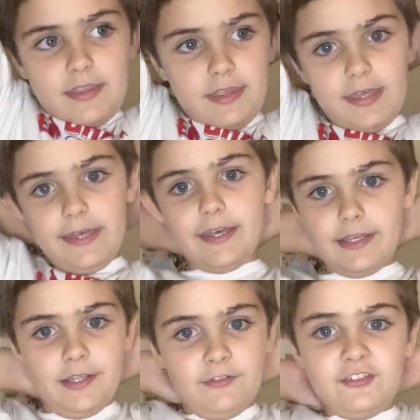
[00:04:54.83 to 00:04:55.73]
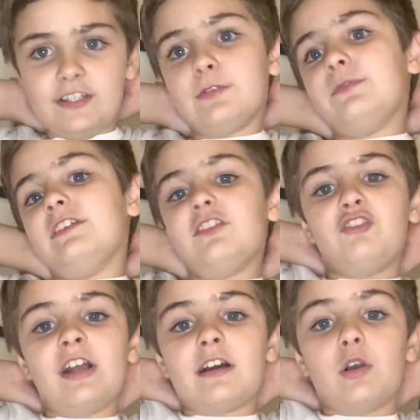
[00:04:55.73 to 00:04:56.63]
And she comes in to
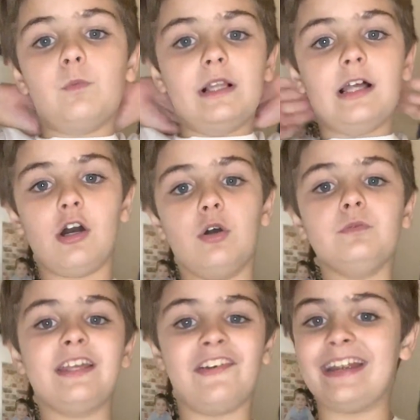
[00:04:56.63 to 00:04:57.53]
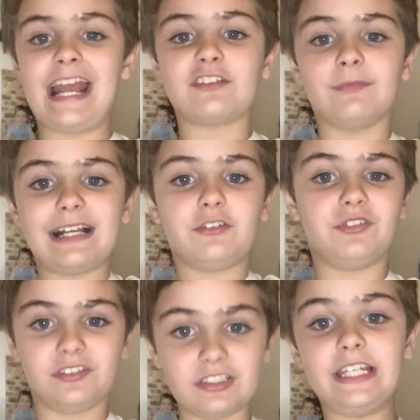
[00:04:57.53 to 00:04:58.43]
check on Willow. Terry asks Michael
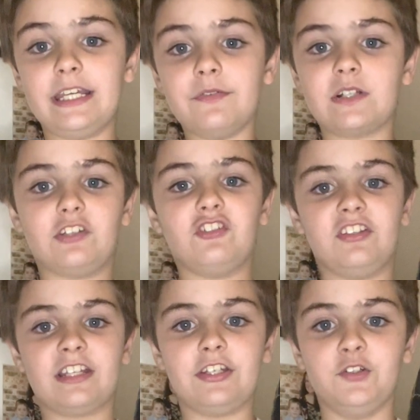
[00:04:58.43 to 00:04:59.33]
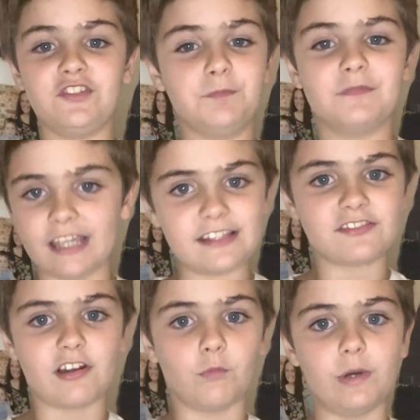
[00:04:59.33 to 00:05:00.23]
to leave because she's going to do some tests
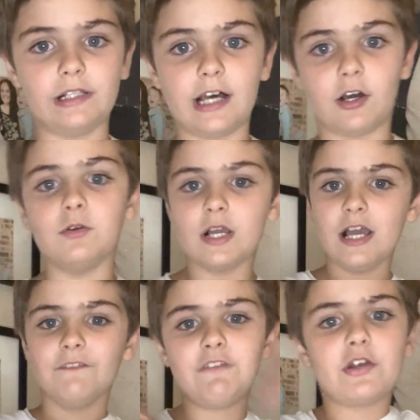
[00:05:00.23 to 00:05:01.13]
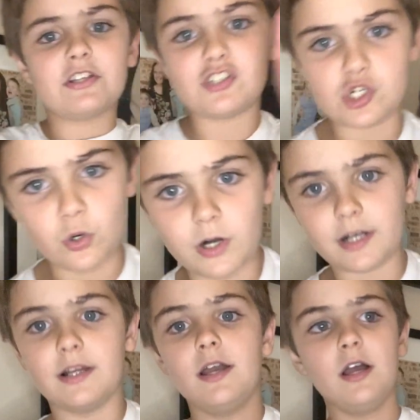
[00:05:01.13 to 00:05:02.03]
on Willow. Very
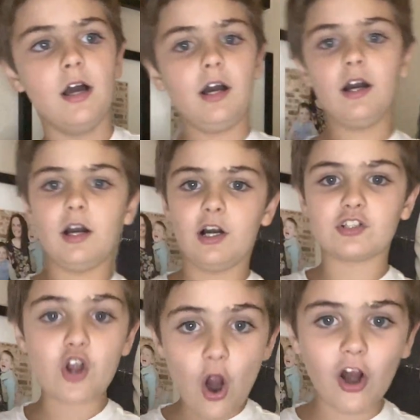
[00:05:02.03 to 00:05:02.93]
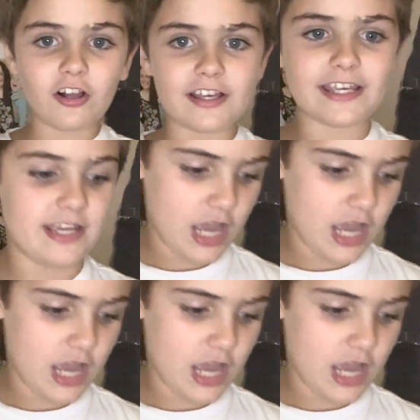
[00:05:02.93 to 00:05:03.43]
short. Carly